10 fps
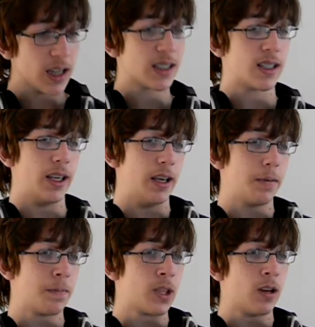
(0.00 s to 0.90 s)
Let's see.
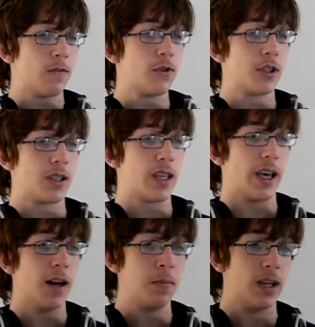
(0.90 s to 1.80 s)
First
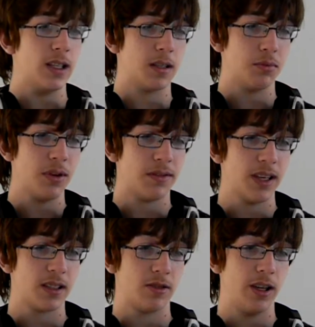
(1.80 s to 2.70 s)
thing up is a brief
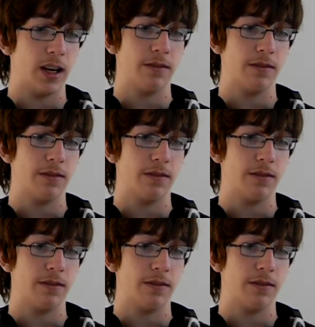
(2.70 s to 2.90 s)
history